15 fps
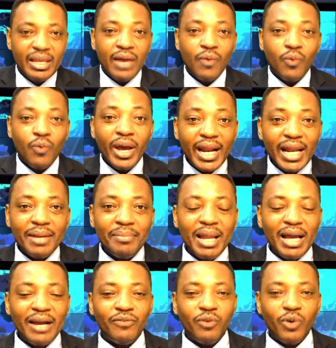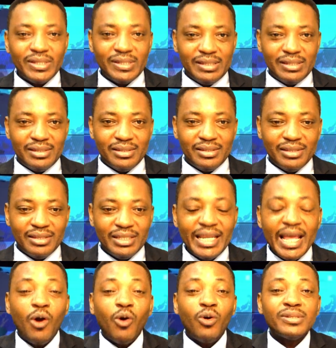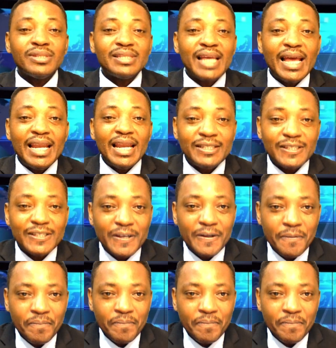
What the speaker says: And where are the black voices? They are all silent.